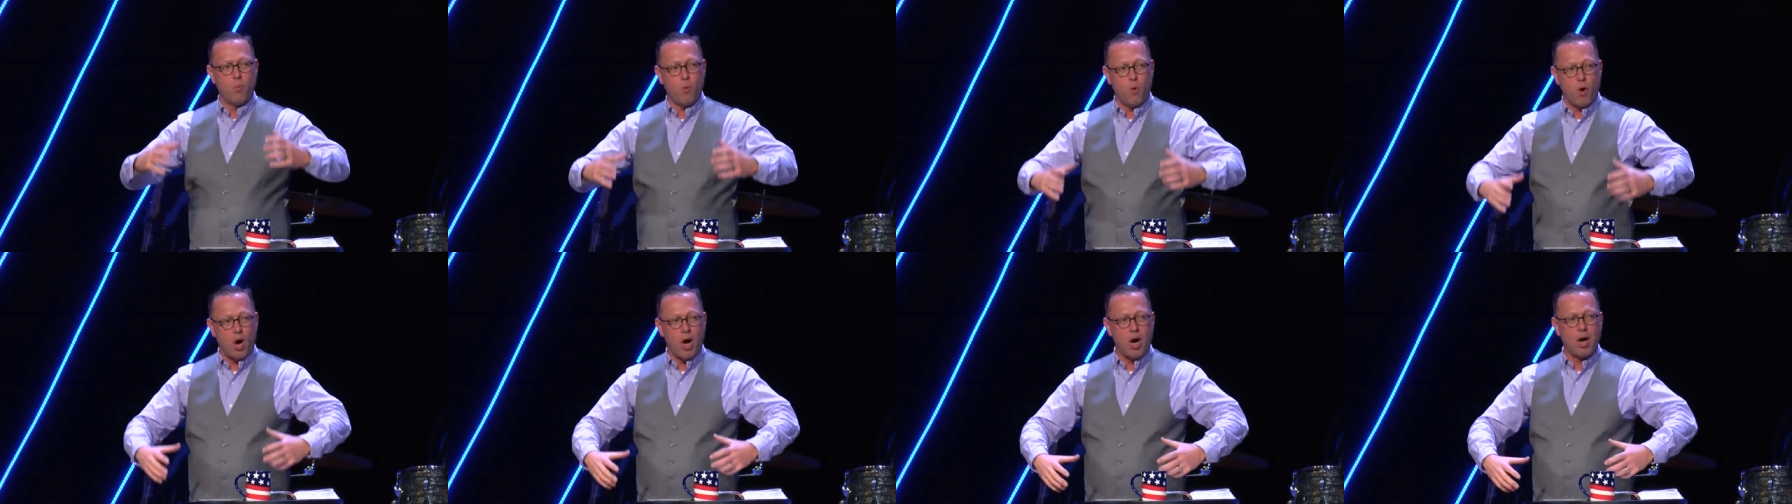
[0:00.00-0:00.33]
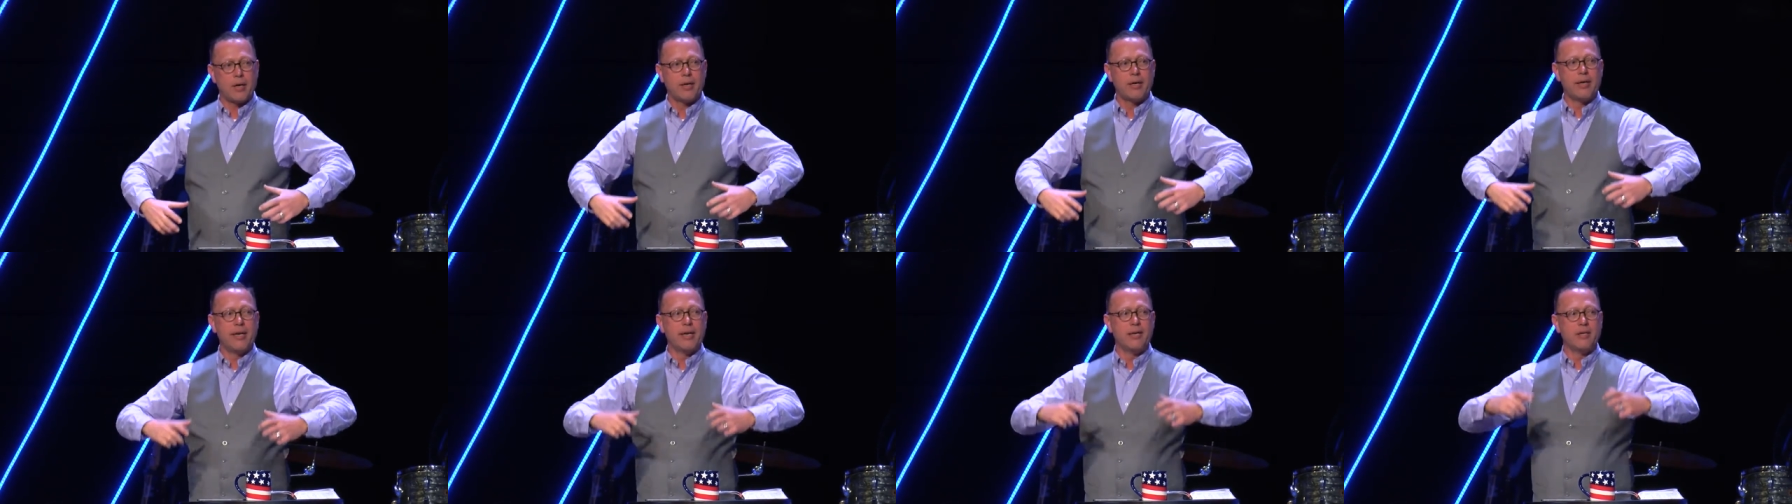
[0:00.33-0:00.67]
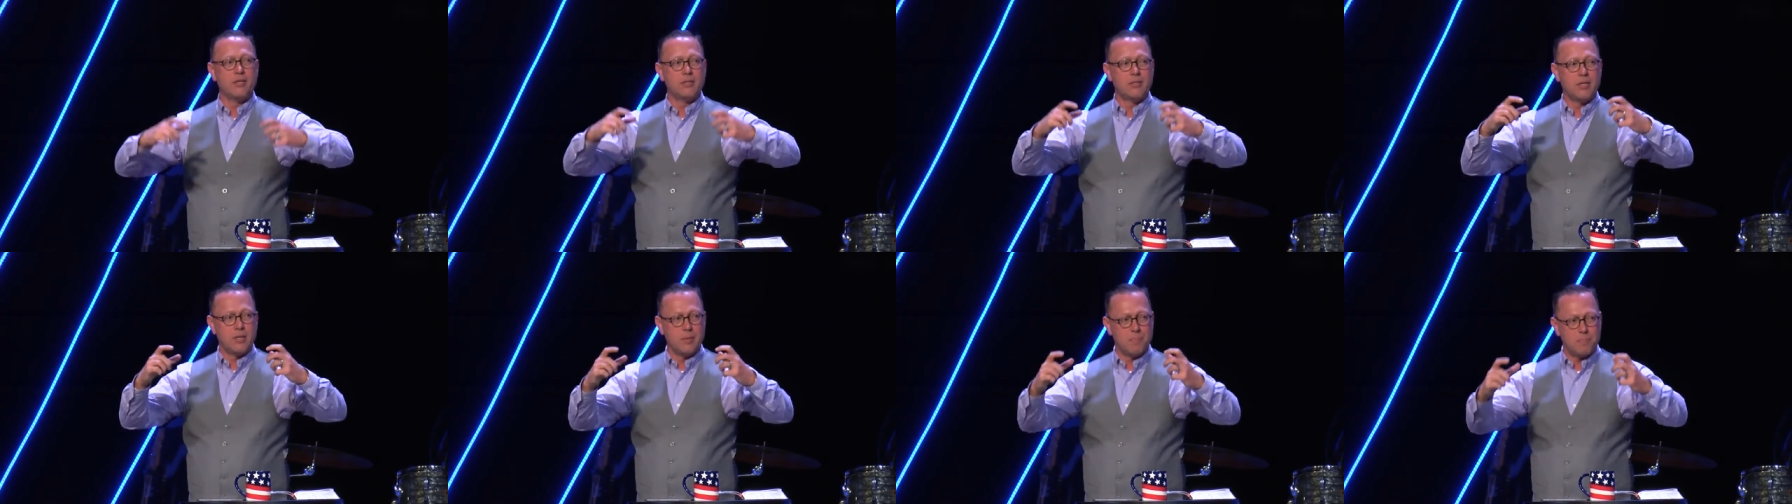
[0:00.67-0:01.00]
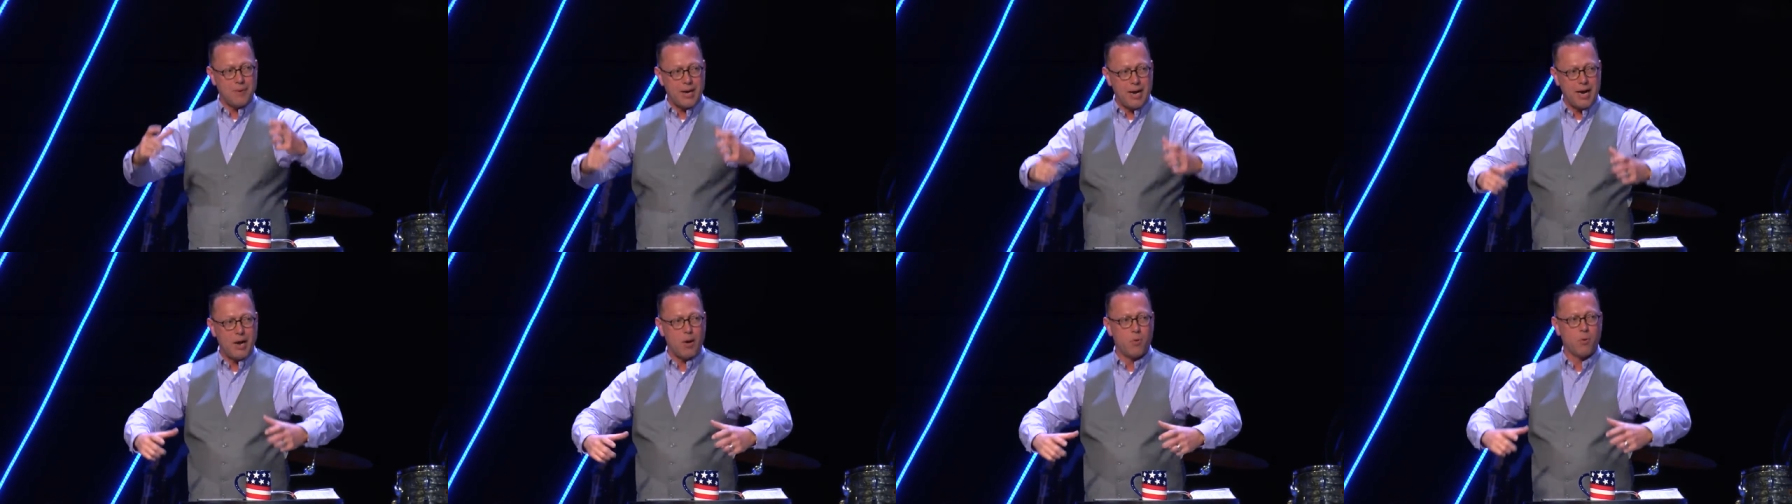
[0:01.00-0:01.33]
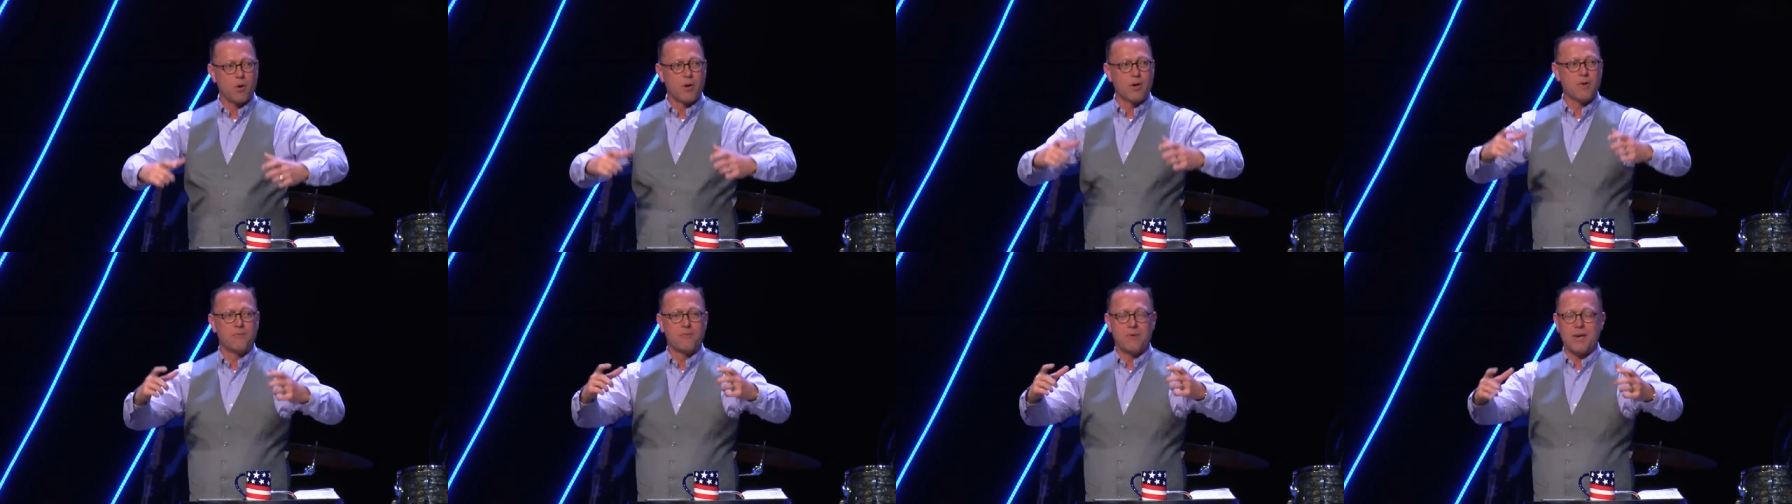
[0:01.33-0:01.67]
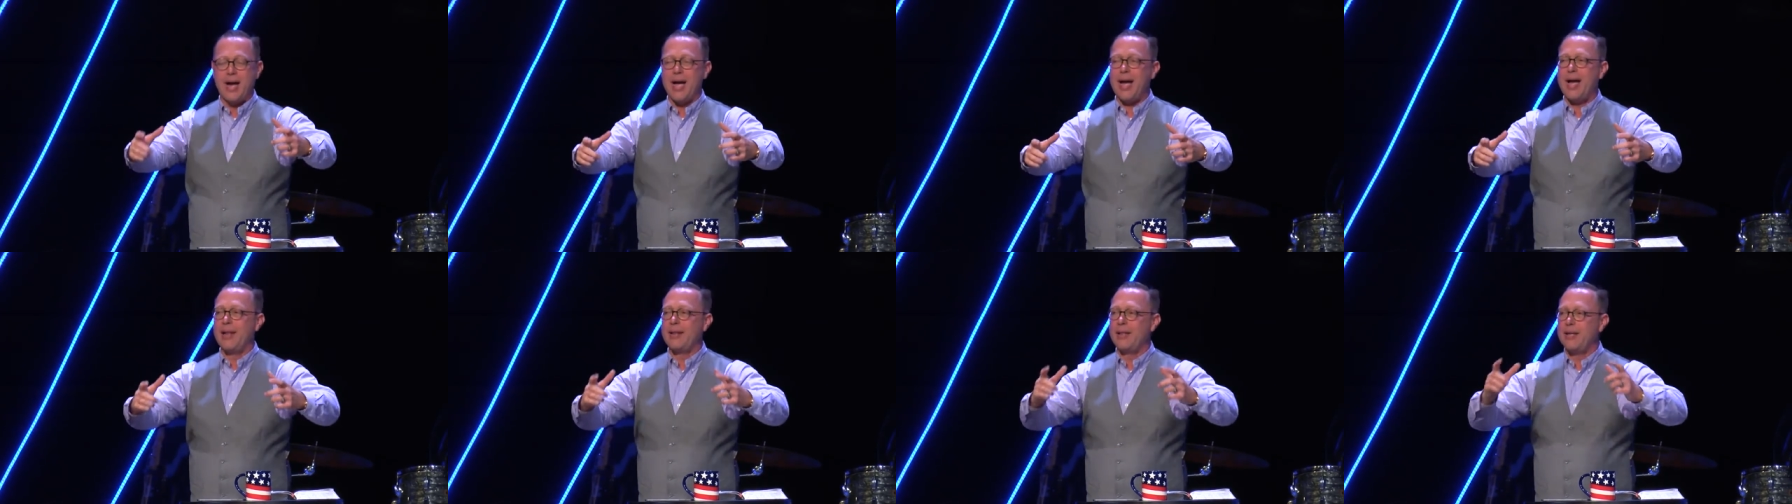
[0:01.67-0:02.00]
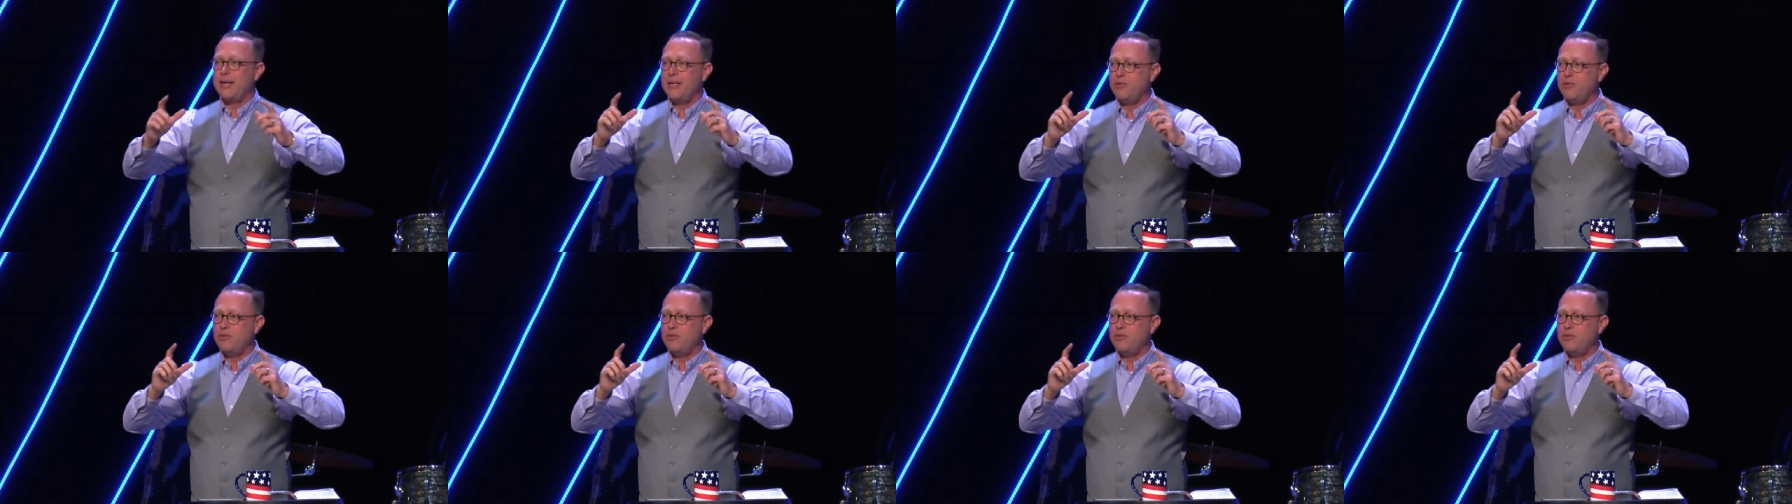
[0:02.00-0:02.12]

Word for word: walk into the power of God that